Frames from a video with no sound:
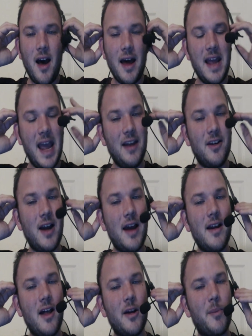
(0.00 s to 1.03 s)
an $8 or
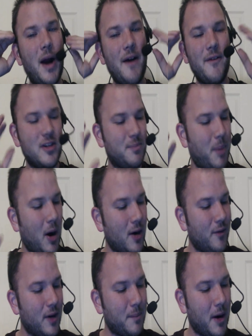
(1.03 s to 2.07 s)
$9 profit is
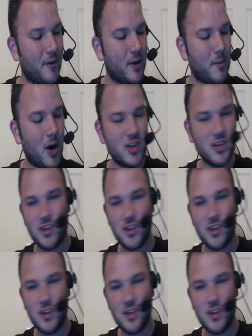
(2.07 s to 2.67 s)
perfect, perfect margin.